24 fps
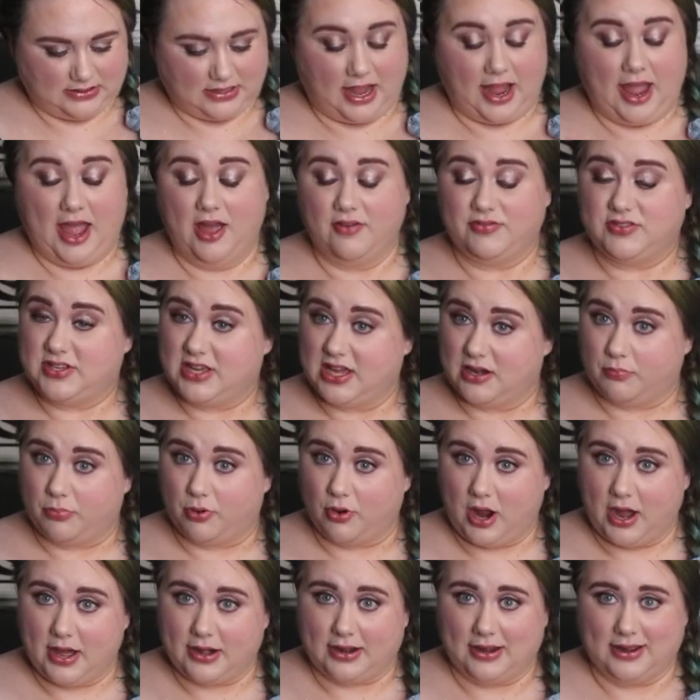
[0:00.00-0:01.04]
I have 10
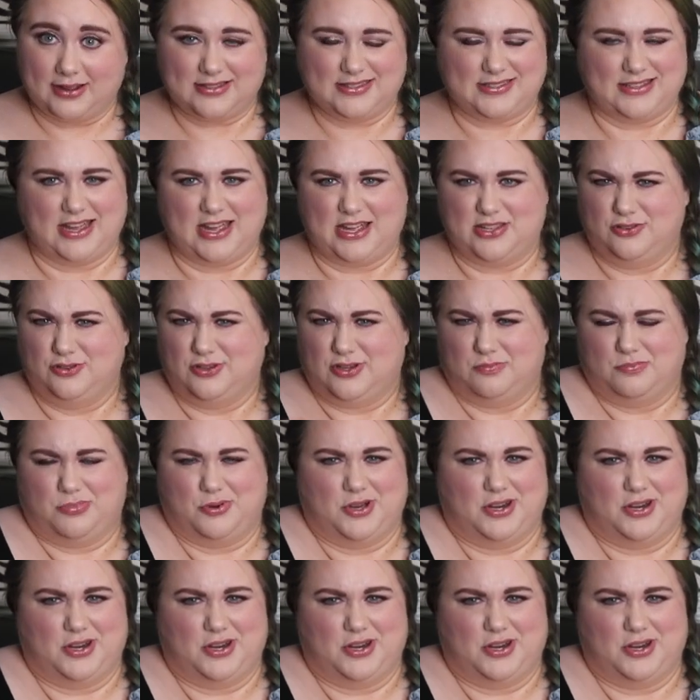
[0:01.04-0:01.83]
products and you can